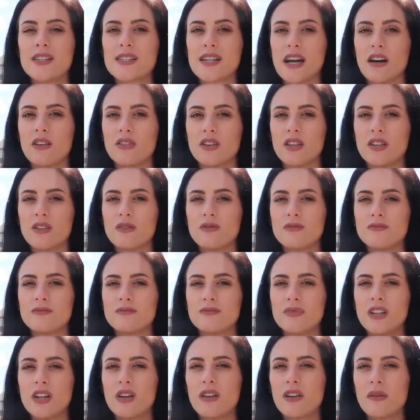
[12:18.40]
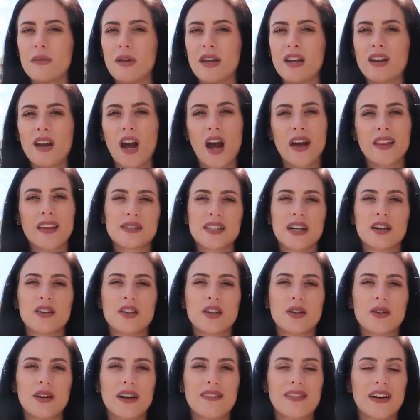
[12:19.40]
tell you. You know what I mean? I could tell
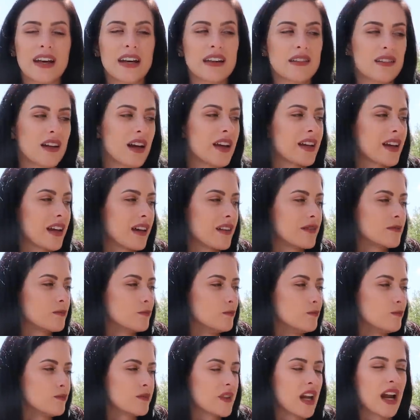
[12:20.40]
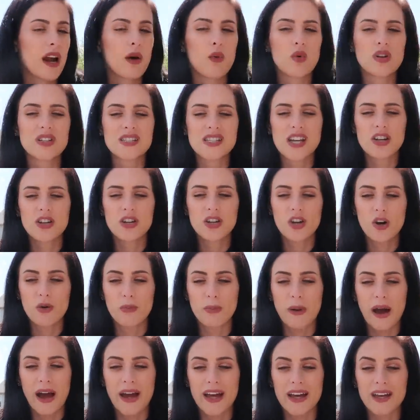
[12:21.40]
you if I didn't like it. And I wouldn't tell you to
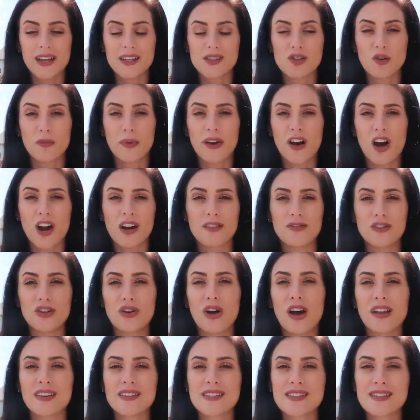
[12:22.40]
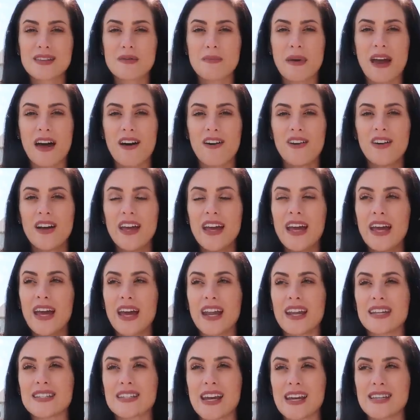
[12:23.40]
go buy it because oh my god, if you got this in the mail
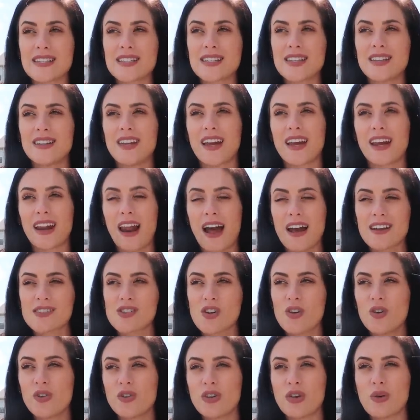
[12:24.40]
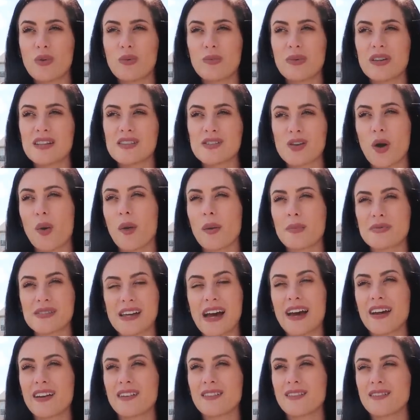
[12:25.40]
and it tasted like an asshole, you would be so
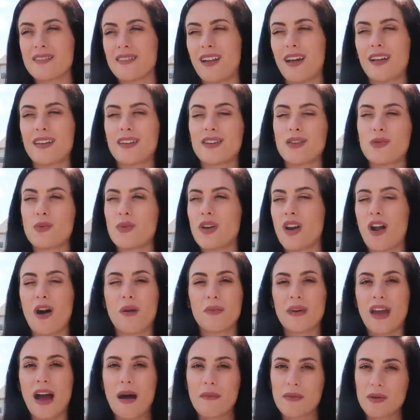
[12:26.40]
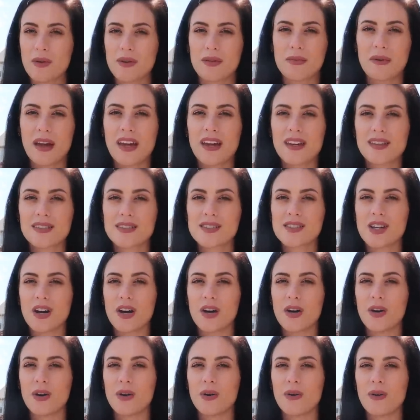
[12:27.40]
upset. Like you would not be happy with me.
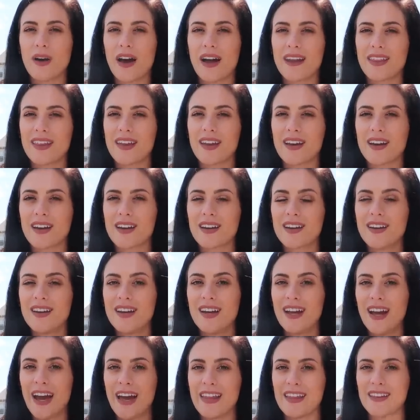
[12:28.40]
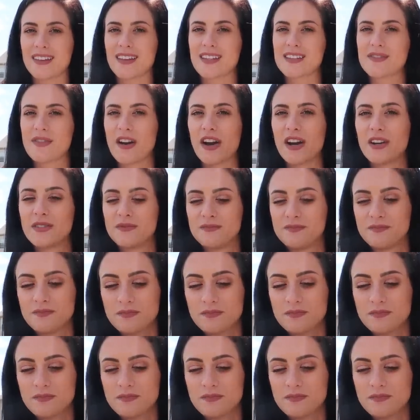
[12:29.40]
So I think I think that's fair.